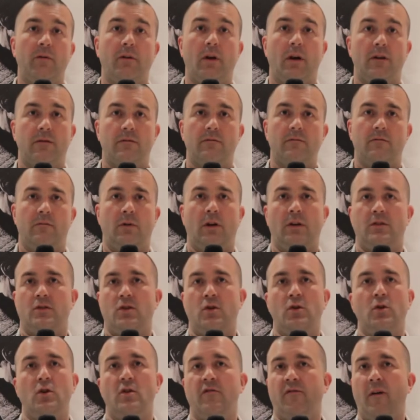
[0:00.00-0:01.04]
we've got
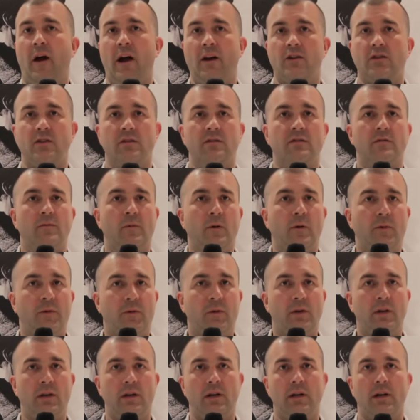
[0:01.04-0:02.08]
two new factions.
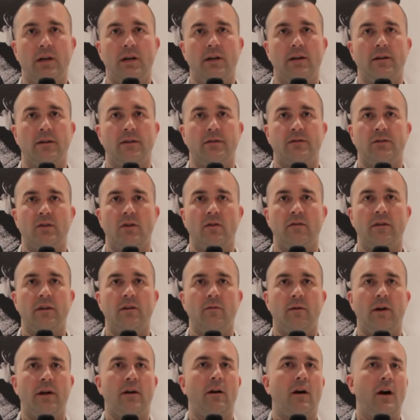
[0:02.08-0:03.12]
Both the
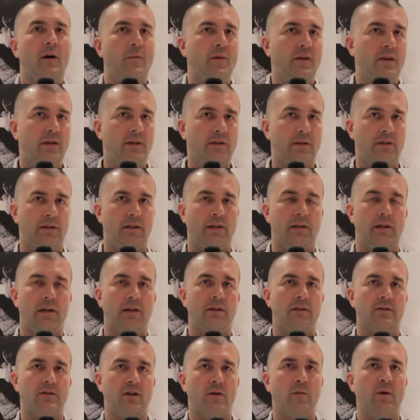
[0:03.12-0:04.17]
Soviet Red Army and
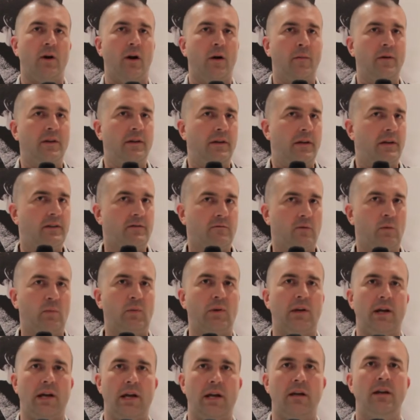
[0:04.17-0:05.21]
the German Army of the East will
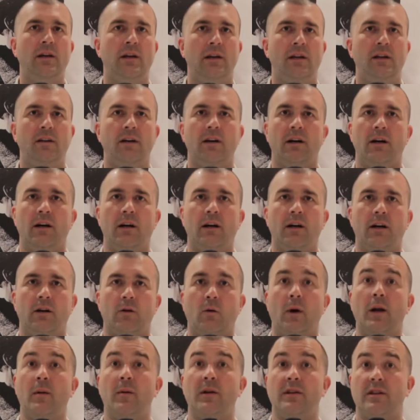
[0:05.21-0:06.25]
play
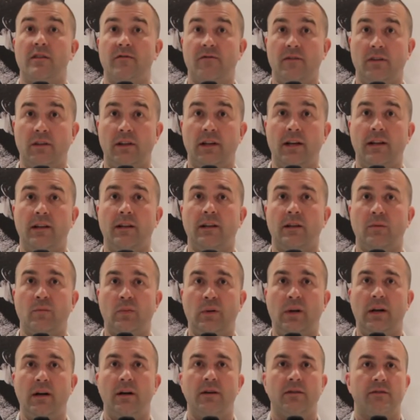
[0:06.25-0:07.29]
quite a bit differently, I think, than
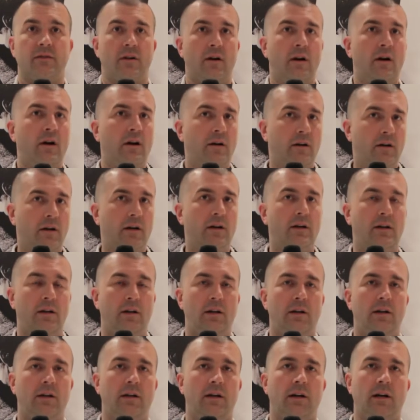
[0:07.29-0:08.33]
players
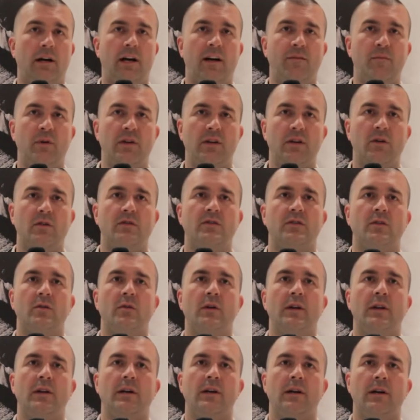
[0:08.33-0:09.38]
have been used
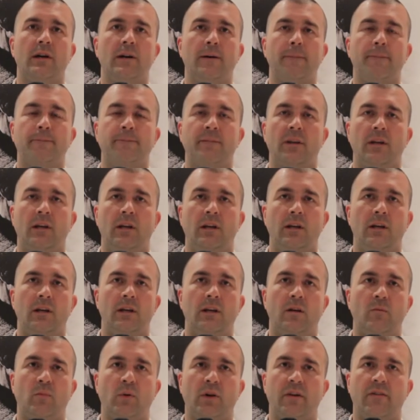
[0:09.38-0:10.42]
to
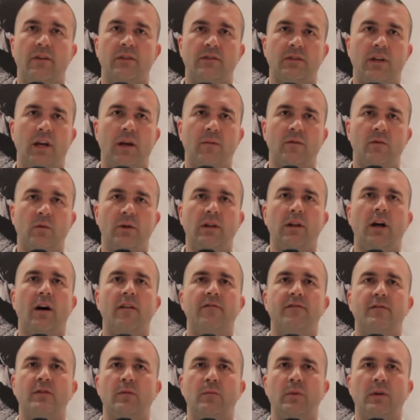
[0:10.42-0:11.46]
in previous games. We
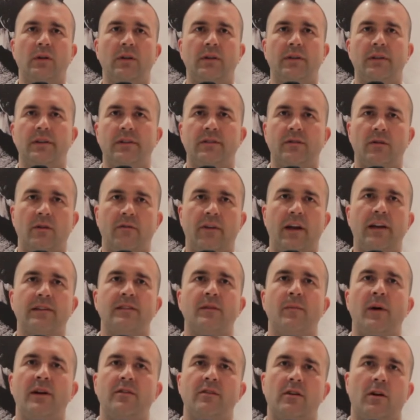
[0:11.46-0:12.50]
love to build these sort of
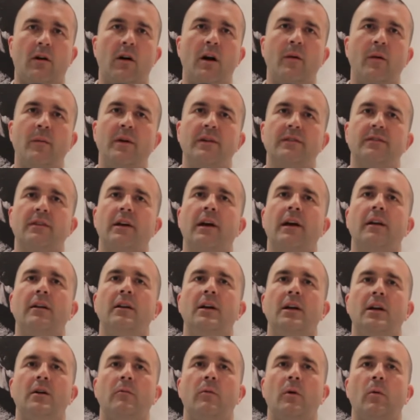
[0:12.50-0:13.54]
asymmetric armies,
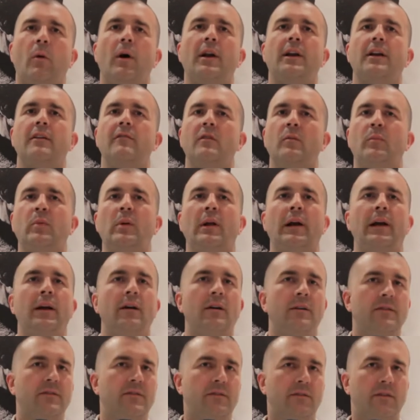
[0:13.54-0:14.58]
and we want to give the
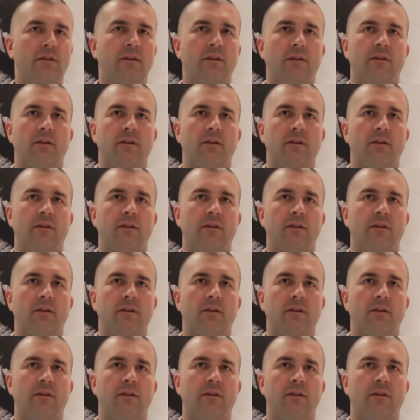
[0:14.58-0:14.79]
players